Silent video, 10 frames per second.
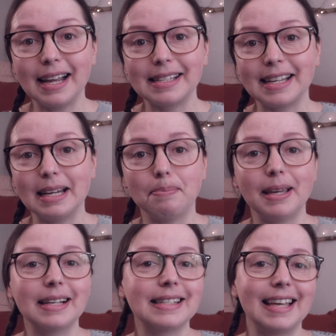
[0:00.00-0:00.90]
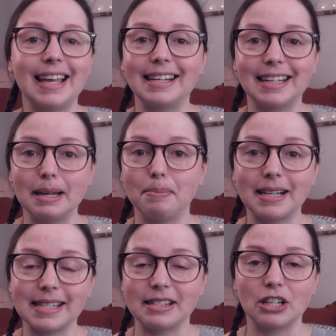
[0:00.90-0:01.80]
likes guinea pigs, he had guinea
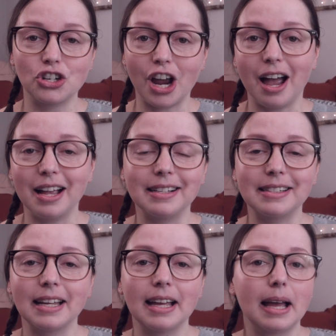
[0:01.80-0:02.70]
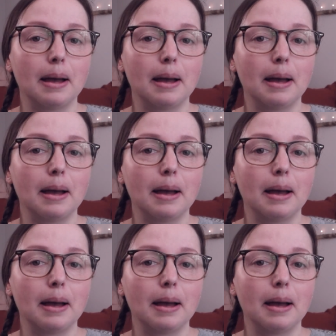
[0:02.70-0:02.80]
pigs as a child,